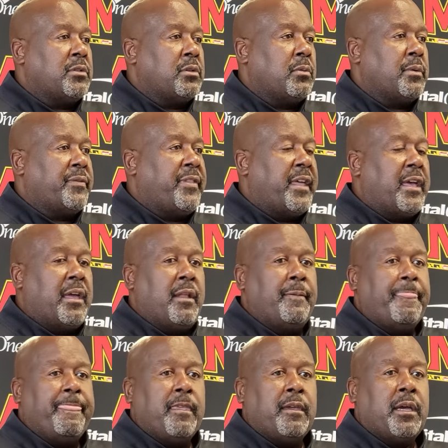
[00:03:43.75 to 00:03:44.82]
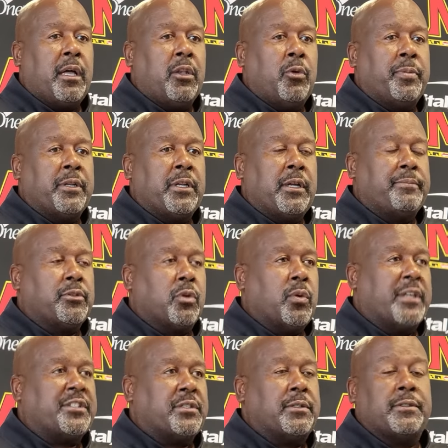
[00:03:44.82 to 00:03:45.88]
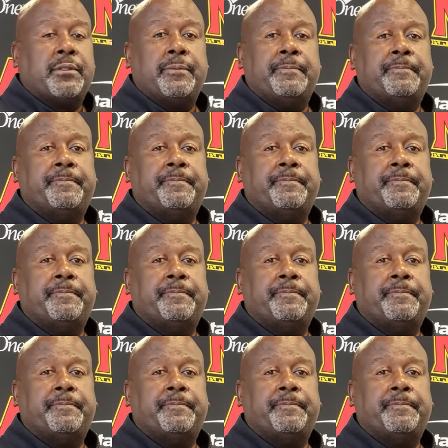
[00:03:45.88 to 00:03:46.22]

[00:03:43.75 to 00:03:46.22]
So with that, I'll open it up to questions.